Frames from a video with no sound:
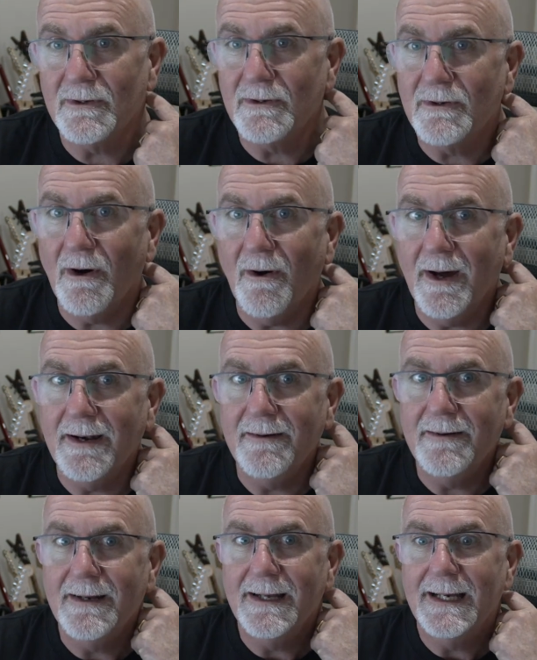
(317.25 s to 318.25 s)

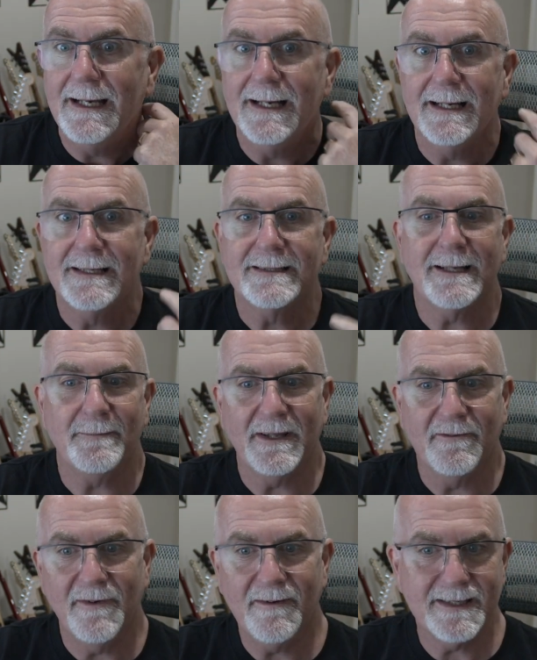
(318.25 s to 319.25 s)
gone
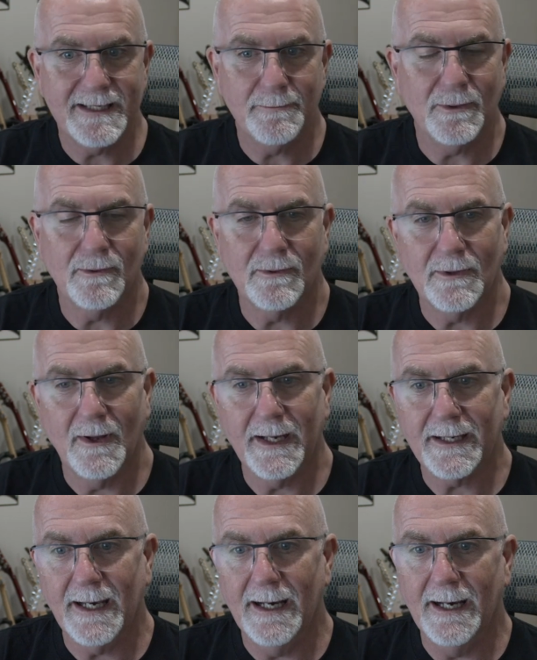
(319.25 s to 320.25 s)
something very simple
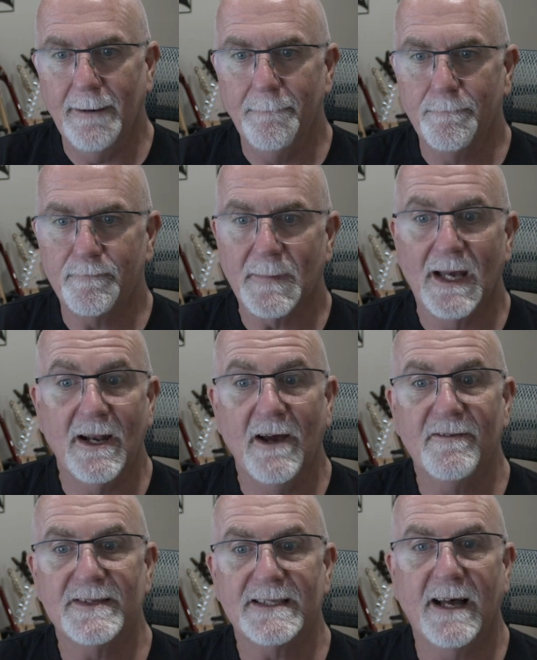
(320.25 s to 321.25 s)
like an
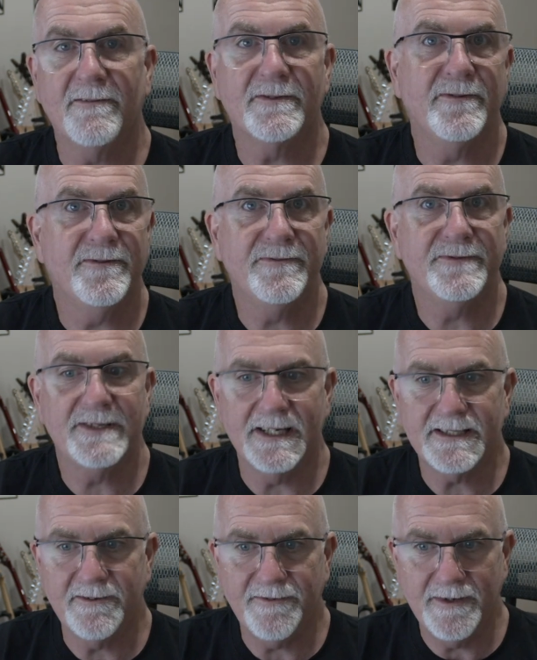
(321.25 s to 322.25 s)
overstuffed
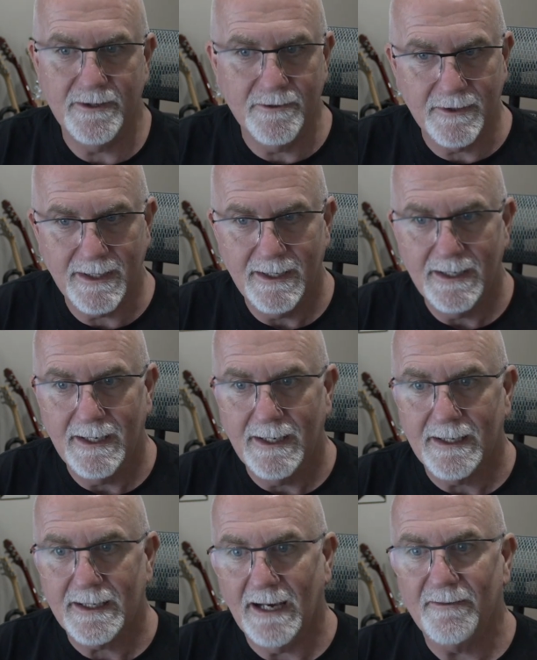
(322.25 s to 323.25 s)
Chesterfield
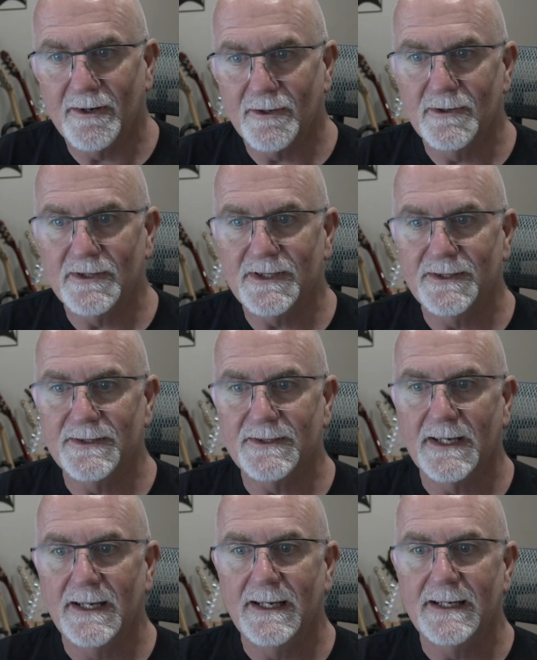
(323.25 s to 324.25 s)
covered in
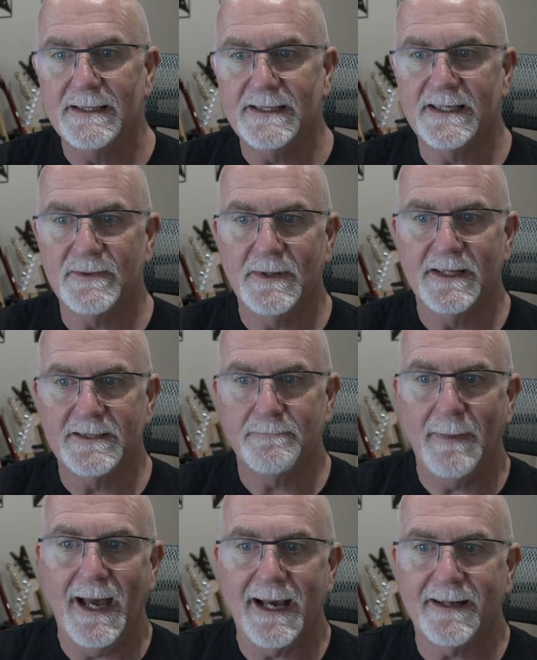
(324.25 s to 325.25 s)
cushions, sits with its
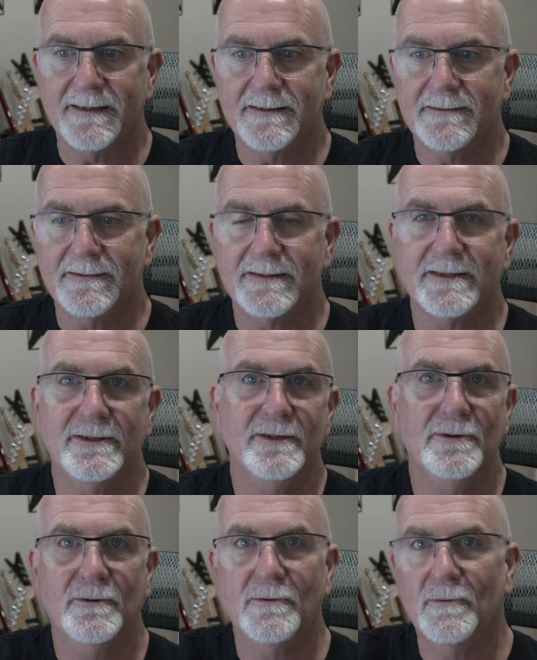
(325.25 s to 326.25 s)
back
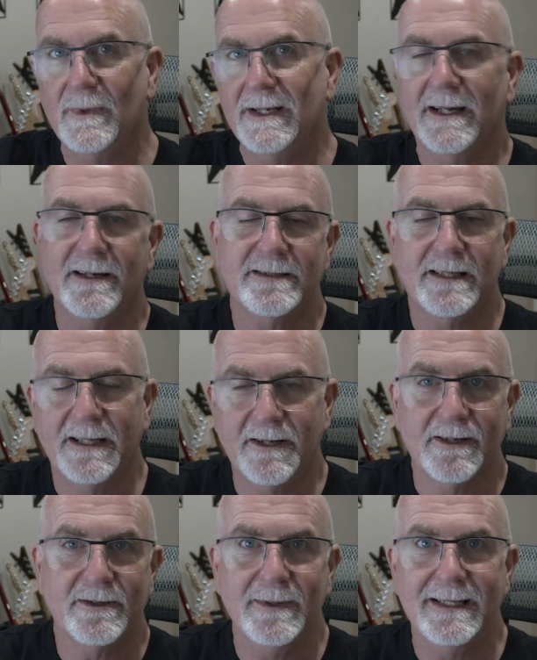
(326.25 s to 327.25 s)
to windows leading
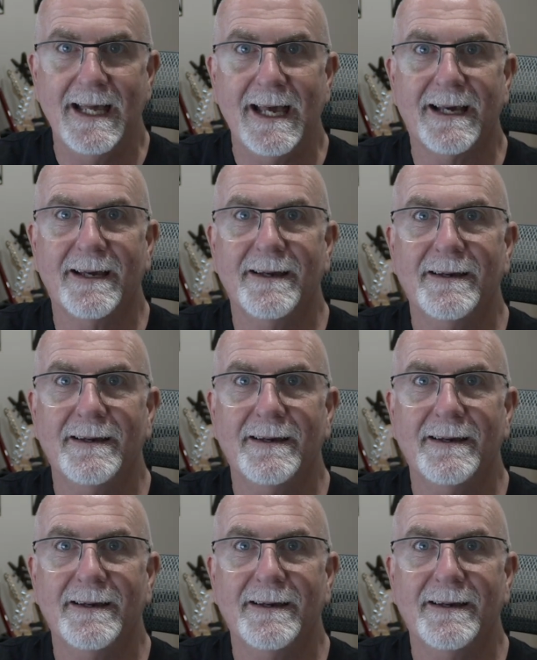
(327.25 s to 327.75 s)
onto a deck.